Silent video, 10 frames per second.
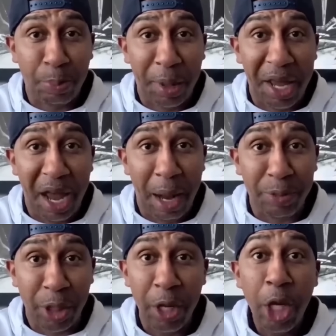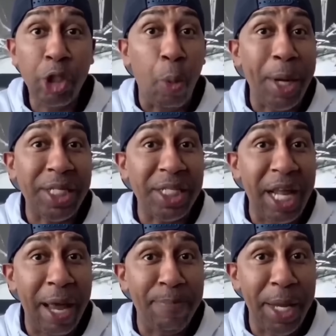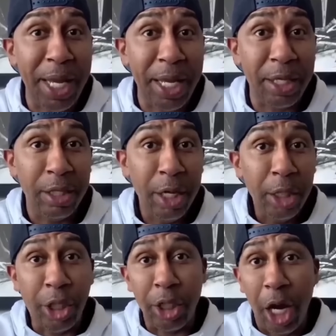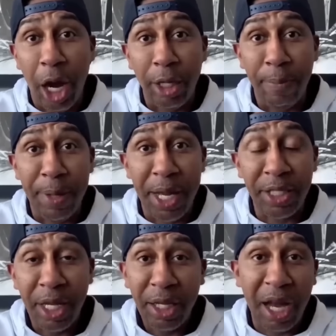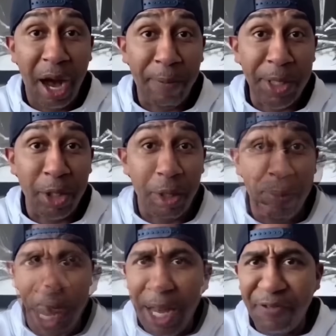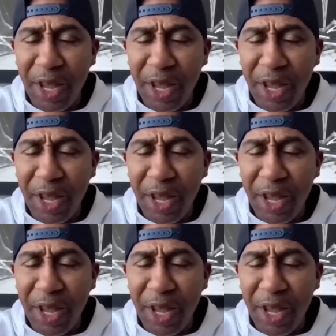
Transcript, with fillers: He used to personally attack Kyrie Irving based off some tweets that Kyrie used to put out. Stephen A.